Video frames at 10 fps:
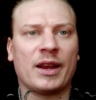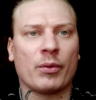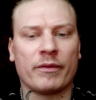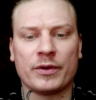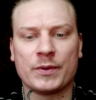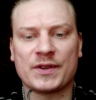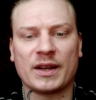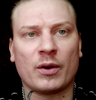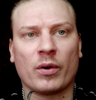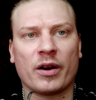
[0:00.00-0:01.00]
any reviews
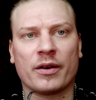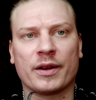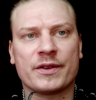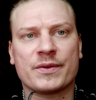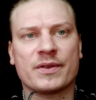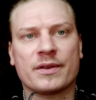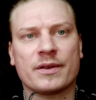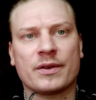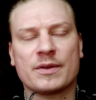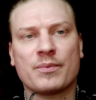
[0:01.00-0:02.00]
anywhere, and it's
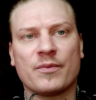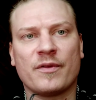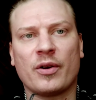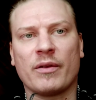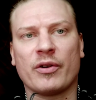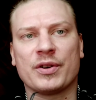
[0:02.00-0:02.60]
it's very,